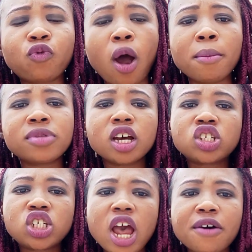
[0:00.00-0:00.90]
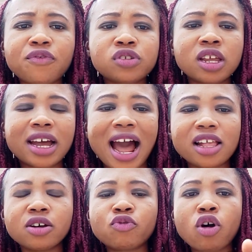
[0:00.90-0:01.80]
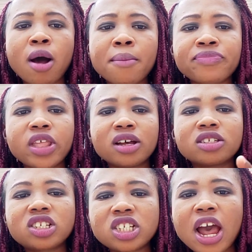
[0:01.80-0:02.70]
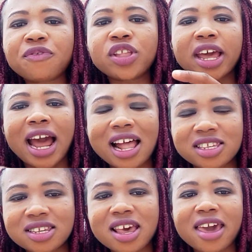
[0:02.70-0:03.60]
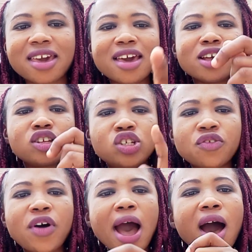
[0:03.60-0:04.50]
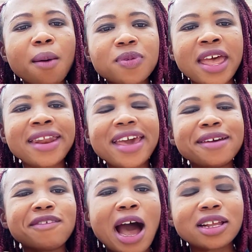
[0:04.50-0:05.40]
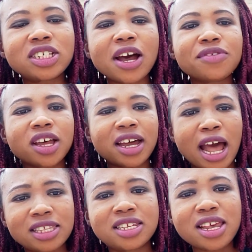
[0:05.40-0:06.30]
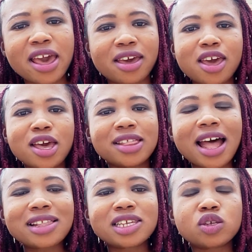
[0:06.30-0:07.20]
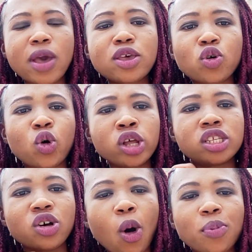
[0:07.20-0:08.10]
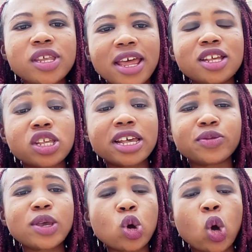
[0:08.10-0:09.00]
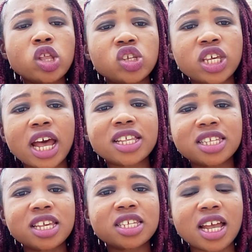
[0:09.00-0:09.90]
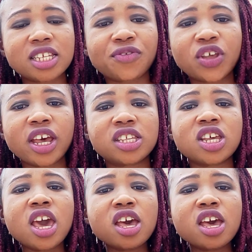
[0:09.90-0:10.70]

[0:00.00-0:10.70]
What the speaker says: From the chef, the quartier, you will obtain a chef de quartier. That is where you're going to obtain it. That is where you're going to get this certificate.